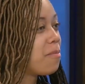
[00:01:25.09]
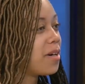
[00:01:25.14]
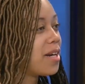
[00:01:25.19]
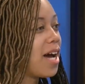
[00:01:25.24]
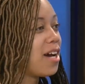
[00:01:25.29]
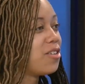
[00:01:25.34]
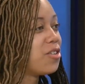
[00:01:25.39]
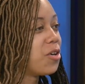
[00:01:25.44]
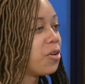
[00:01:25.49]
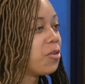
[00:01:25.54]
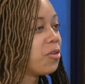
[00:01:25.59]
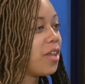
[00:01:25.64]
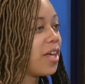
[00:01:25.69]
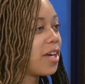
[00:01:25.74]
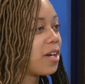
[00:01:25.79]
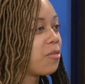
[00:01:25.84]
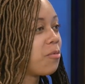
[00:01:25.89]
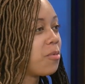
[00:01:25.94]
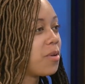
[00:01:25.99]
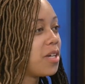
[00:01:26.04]
but I know
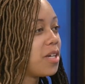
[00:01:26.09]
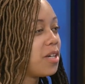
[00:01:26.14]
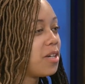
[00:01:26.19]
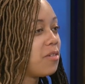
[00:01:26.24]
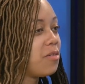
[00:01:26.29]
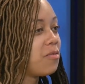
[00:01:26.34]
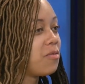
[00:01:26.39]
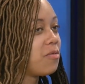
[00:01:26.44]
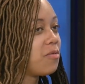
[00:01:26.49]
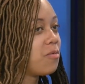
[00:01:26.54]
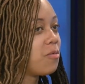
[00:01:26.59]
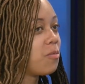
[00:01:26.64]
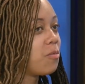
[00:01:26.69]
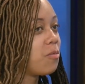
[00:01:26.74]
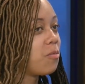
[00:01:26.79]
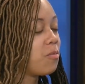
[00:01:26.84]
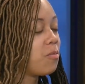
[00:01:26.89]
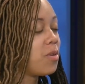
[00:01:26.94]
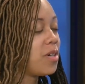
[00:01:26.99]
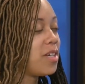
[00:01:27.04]
like we've
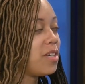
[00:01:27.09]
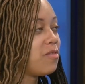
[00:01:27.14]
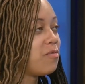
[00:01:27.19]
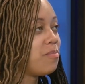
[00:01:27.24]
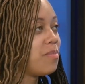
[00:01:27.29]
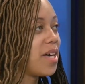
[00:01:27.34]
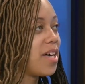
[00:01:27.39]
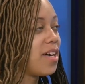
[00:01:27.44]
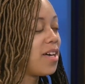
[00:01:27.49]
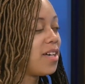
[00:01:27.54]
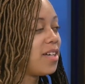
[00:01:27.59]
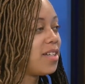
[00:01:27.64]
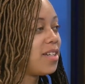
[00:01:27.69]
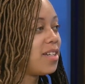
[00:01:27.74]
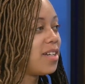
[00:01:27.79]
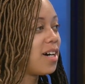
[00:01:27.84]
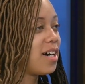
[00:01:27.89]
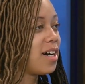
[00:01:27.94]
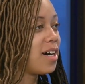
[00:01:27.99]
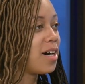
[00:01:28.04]
we've
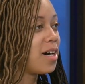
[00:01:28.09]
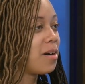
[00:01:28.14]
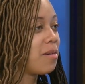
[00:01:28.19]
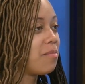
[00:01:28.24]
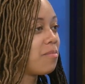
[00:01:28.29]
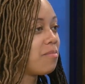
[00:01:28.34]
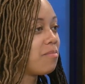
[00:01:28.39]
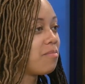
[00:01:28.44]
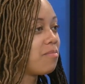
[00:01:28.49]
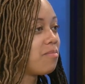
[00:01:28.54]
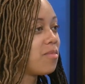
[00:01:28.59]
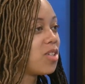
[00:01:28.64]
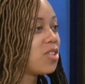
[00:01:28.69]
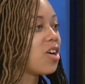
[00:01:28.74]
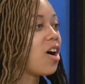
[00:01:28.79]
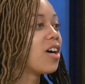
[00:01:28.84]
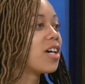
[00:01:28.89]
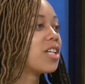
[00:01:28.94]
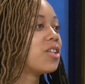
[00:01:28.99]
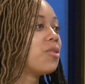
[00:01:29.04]
been um,
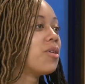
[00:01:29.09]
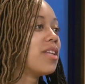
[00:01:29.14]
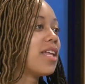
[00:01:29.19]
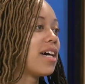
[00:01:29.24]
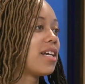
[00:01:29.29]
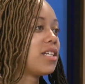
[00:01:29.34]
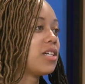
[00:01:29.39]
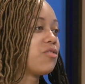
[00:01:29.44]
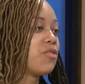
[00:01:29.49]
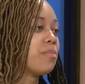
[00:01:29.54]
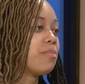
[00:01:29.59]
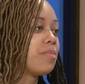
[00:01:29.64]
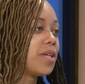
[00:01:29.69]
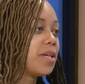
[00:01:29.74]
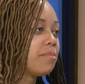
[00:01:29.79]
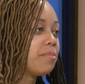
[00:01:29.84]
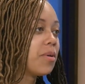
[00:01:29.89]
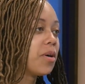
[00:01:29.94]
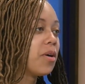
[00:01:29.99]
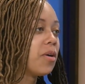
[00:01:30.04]
talking to a lot of different
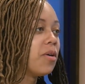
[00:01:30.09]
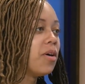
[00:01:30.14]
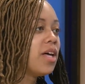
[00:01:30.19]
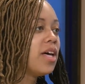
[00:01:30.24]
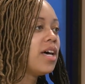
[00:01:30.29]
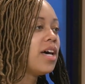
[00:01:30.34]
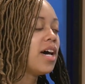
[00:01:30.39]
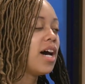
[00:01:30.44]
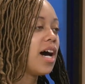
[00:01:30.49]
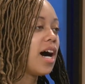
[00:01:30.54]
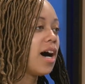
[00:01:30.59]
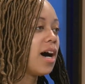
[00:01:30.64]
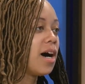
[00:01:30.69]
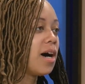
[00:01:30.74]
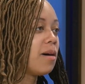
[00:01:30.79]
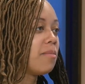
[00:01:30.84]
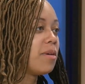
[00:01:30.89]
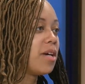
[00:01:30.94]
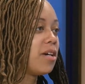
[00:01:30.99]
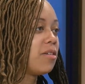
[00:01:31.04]
people,
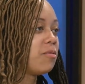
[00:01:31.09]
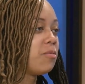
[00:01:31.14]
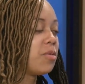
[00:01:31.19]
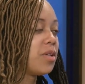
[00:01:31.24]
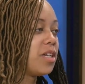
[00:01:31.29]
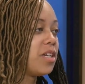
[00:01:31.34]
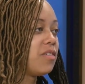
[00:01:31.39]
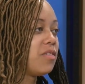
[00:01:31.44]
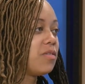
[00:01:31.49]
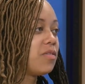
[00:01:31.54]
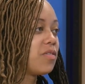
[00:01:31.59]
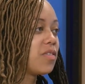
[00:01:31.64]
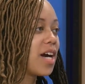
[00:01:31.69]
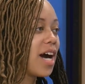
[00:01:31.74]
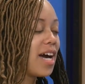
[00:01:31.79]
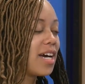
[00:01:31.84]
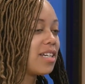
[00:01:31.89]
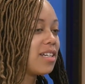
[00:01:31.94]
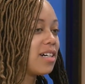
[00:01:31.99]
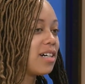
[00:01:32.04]
um, and we've
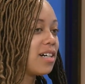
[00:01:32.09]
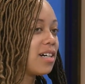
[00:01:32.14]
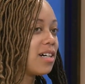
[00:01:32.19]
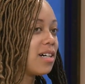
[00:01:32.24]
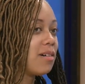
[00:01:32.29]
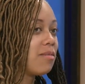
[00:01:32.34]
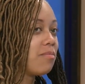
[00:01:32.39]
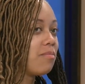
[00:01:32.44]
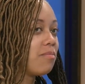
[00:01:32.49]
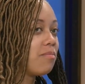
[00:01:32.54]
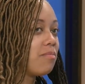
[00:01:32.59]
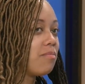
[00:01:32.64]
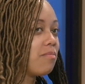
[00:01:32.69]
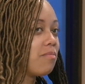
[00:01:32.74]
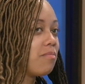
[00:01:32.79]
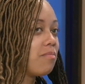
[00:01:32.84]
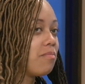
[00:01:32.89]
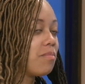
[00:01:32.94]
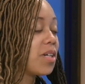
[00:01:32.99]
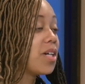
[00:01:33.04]
kind of
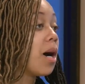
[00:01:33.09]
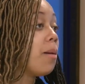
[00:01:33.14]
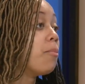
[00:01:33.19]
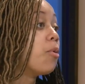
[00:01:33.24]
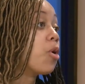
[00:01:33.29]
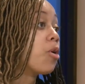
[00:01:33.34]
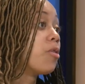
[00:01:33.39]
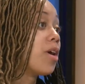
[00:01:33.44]
become more